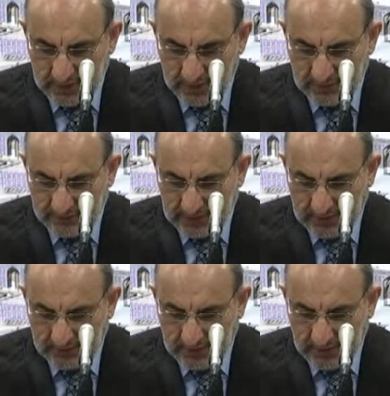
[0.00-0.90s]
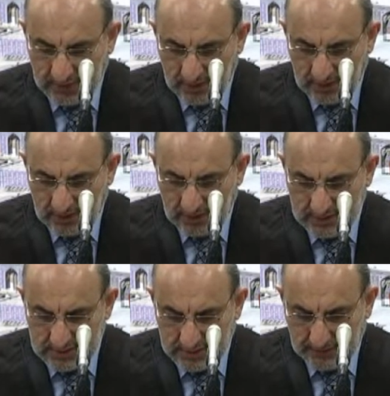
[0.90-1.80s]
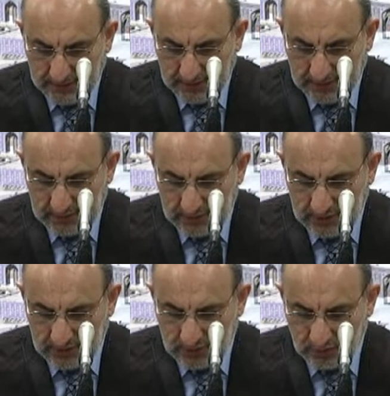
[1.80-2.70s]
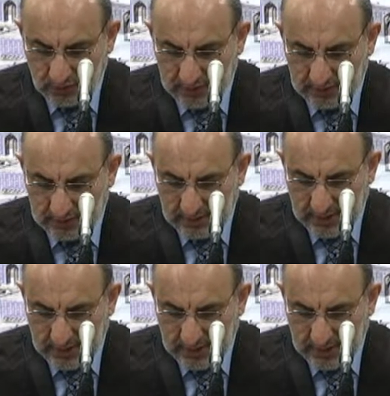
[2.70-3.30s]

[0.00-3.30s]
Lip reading: However, if they are separate, each one